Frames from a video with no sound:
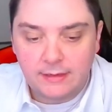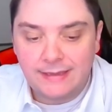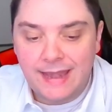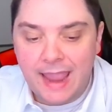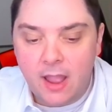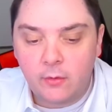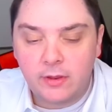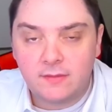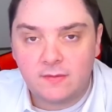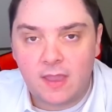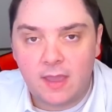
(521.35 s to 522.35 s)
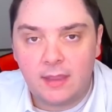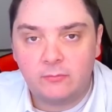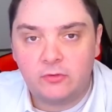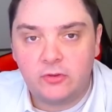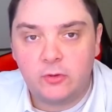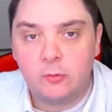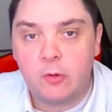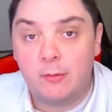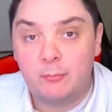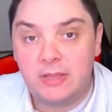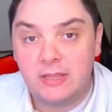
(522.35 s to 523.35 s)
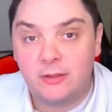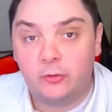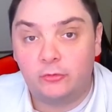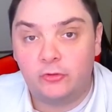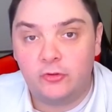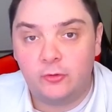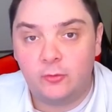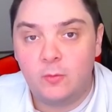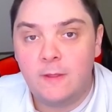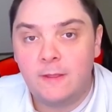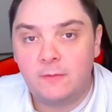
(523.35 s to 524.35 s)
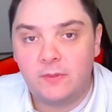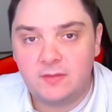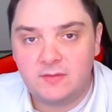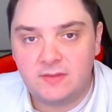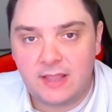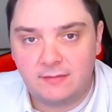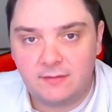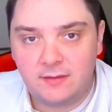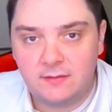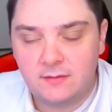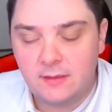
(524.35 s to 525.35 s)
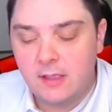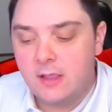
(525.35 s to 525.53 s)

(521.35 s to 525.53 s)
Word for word: now it's time to appeal to the senses.